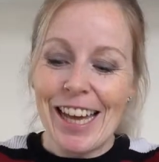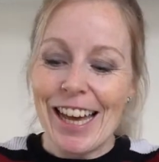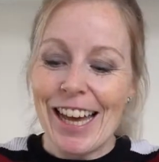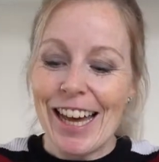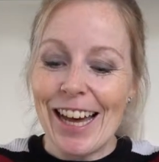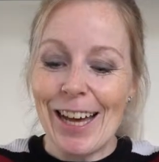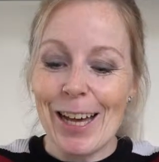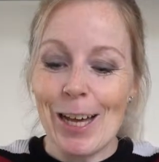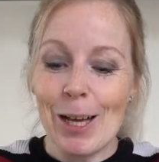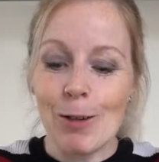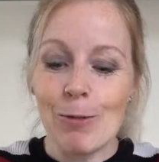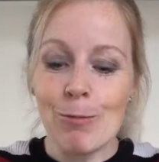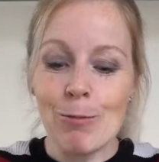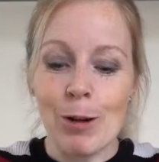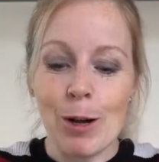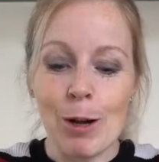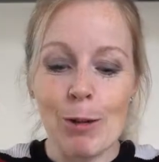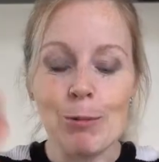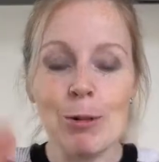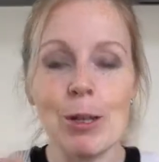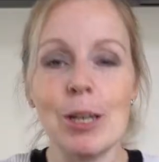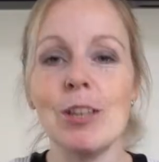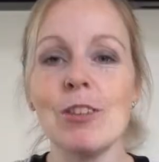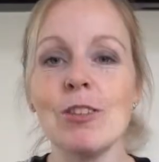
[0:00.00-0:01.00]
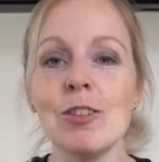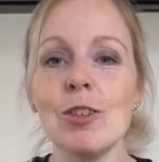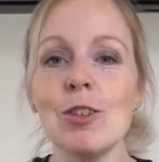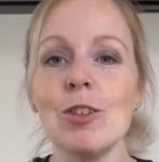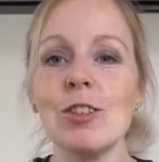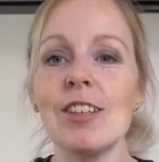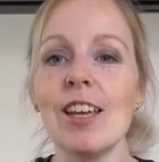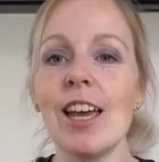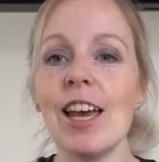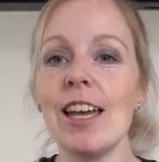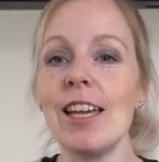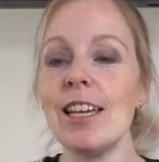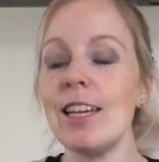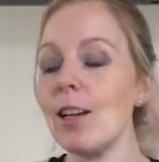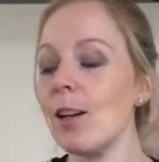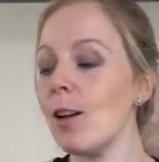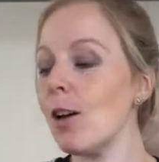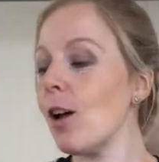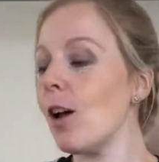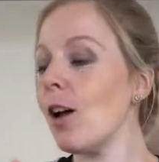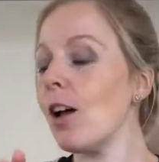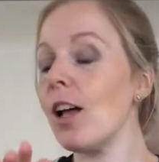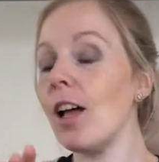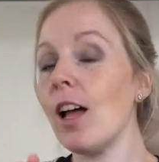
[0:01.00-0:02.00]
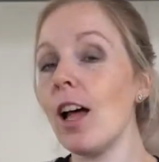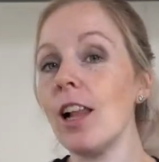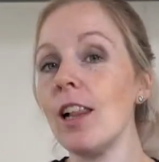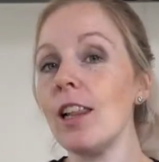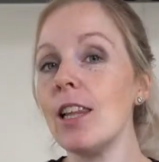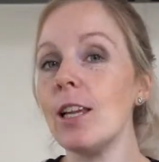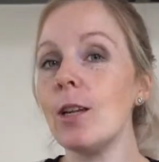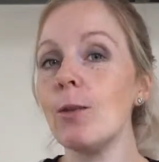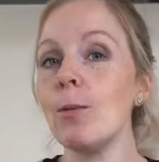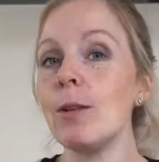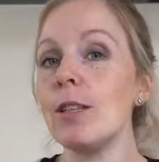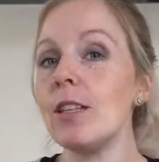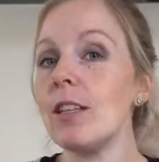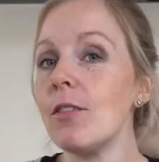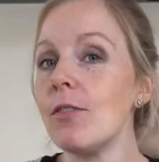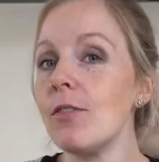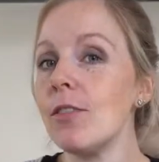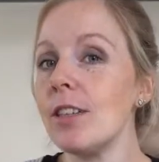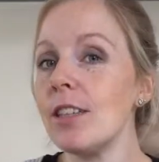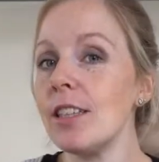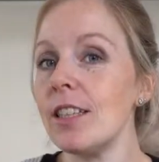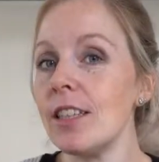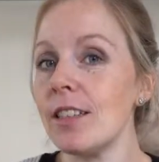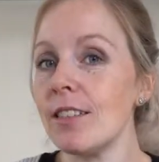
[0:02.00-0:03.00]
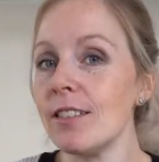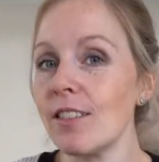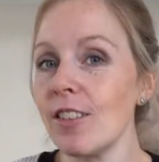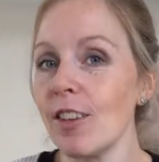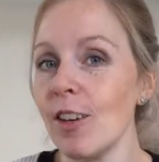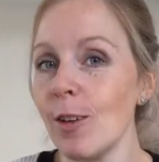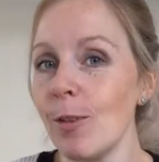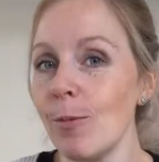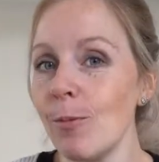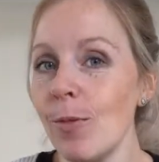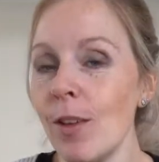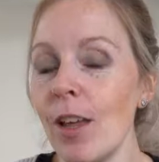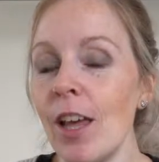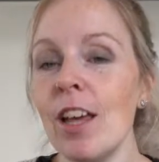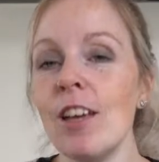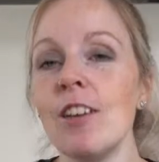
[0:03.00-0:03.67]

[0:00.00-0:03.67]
I'm going to saute a little bit differently this time.